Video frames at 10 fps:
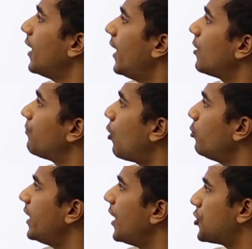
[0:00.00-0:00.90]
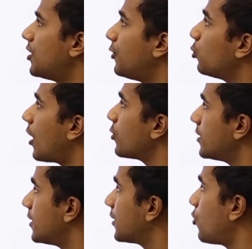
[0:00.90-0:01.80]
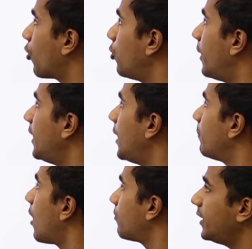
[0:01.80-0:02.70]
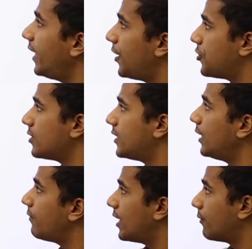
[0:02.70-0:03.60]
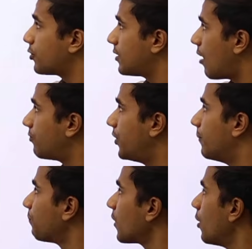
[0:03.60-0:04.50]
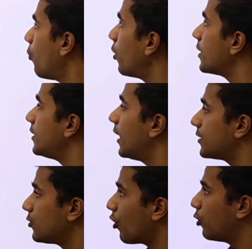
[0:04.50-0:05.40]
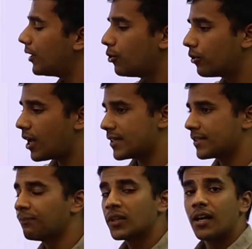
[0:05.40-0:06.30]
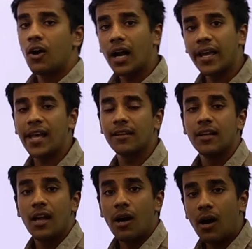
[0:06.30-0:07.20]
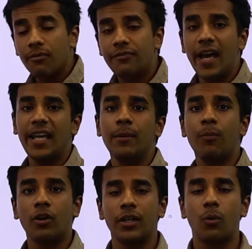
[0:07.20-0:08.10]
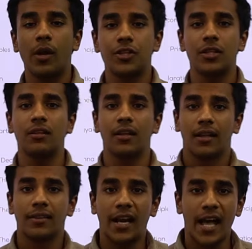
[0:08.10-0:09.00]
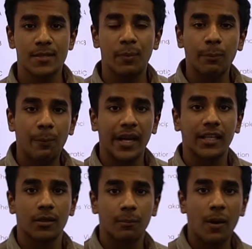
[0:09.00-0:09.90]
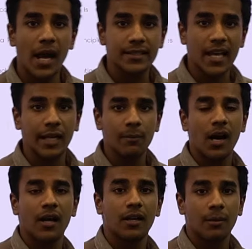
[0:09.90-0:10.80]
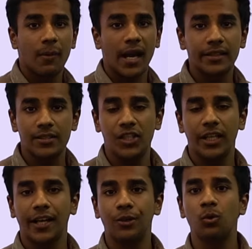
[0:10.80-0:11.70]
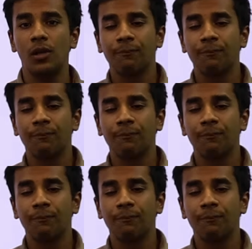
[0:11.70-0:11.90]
in a foundational 2006 document named after the Asian city where it was drafted. What is this document known as? Again, a very important question that has been picked by Sidebar, by this GK tool.